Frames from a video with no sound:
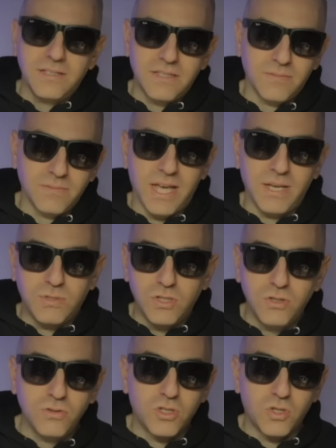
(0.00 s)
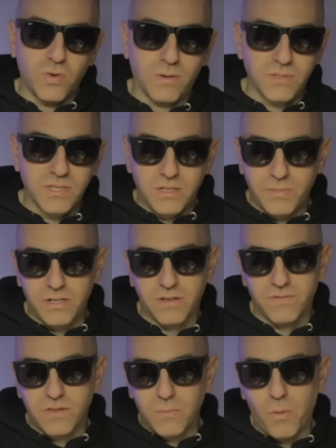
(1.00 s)
Sometimes news trumps a little bit
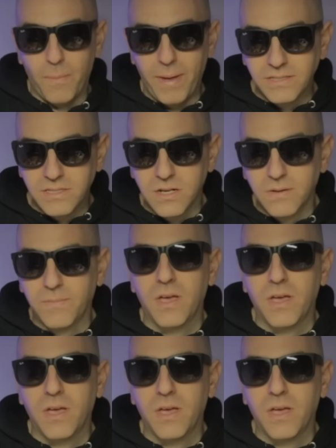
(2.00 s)
of the momentum.